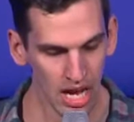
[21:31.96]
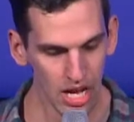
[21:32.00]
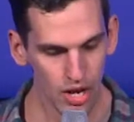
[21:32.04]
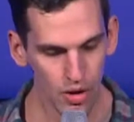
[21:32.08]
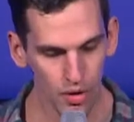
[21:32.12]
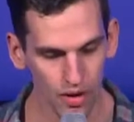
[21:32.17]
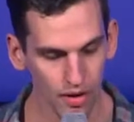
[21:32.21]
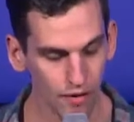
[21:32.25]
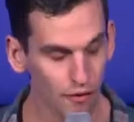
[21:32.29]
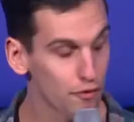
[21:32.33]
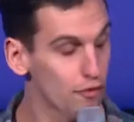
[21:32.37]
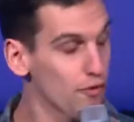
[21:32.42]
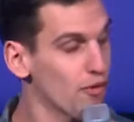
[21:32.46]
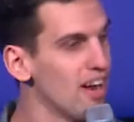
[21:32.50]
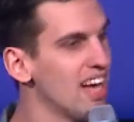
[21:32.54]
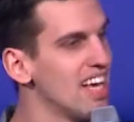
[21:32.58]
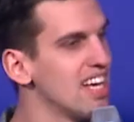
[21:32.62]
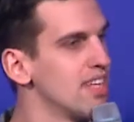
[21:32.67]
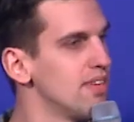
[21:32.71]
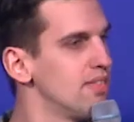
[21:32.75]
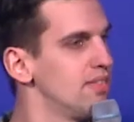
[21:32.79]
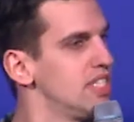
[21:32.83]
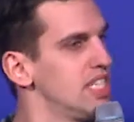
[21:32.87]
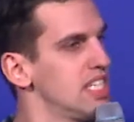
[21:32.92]
You are a
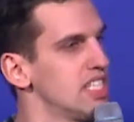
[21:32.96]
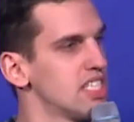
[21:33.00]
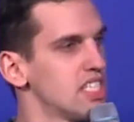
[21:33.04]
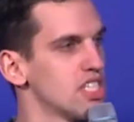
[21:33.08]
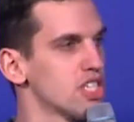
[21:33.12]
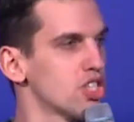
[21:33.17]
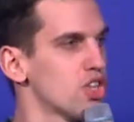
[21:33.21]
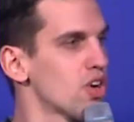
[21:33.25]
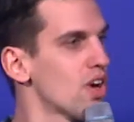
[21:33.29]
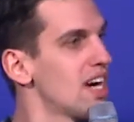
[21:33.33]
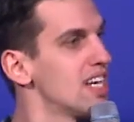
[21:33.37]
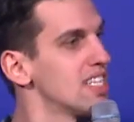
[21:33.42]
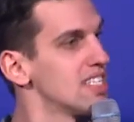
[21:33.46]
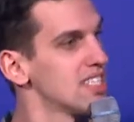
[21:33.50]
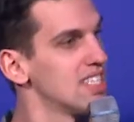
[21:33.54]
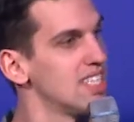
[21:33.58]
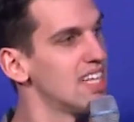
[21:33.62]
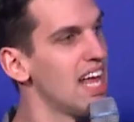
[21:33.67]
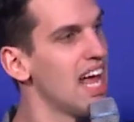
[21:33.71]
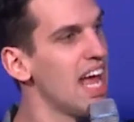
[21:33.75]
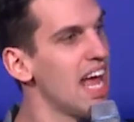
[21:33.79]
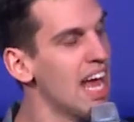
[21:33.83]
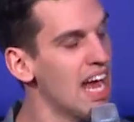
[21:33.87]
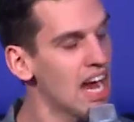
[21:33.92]
friend of Jesus Christ,
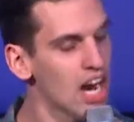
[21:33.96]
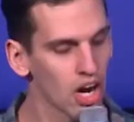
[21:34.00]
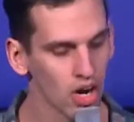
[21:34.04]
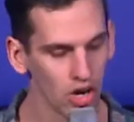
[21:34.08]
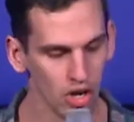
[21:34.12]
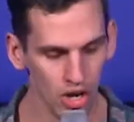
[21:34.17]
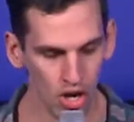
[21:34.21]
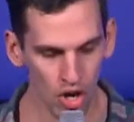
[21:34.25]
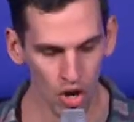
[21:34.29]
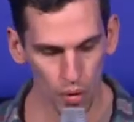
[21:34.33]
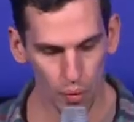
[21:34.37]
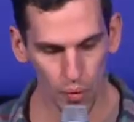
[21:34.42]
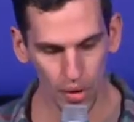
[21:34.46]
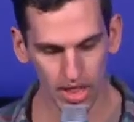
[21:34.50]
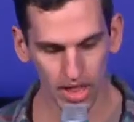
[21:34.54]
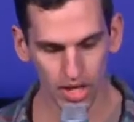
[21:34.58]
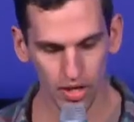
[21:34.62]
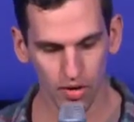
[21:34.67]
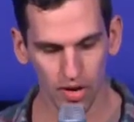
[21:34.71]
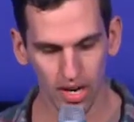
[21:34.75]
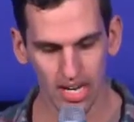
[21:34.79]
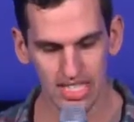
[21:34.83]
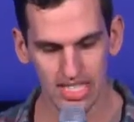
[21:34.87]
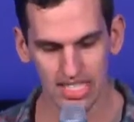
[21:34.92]
an heir with
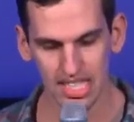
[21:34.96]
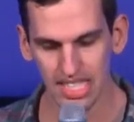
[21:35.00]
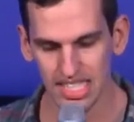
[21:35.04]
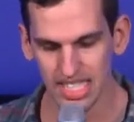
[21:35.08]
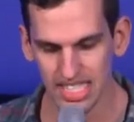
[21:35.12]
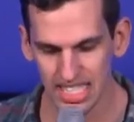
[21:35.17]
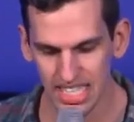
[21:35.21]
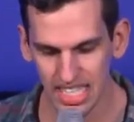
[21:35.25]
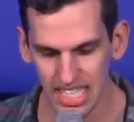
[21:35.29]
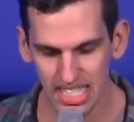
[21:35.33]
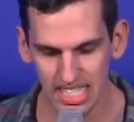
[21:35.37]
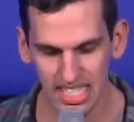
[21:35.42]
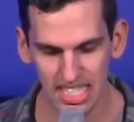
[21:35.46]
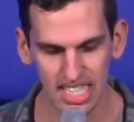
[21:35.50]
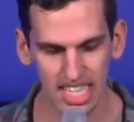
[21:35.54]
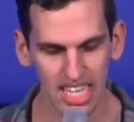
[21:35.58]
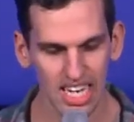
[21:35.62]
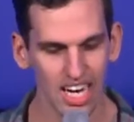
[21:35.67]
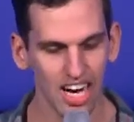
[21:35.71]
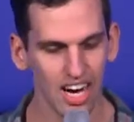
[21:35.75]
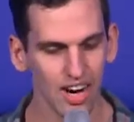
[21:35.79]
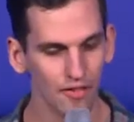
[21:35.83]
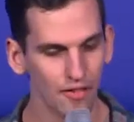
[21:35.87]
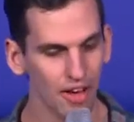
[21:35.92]
Christ, a
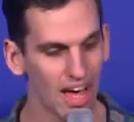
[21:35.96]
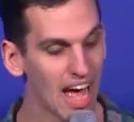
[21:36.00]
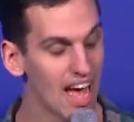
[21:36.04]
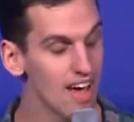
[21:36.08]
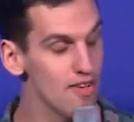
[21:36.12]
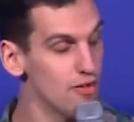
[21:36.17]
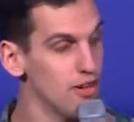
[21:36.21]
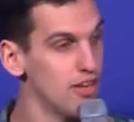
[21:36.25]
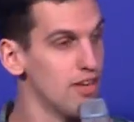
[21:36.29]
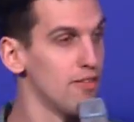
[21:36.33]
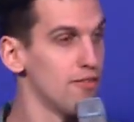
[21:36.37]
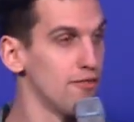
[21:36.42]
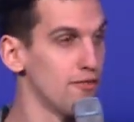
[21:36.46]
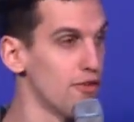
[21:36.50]
citizen of heaven.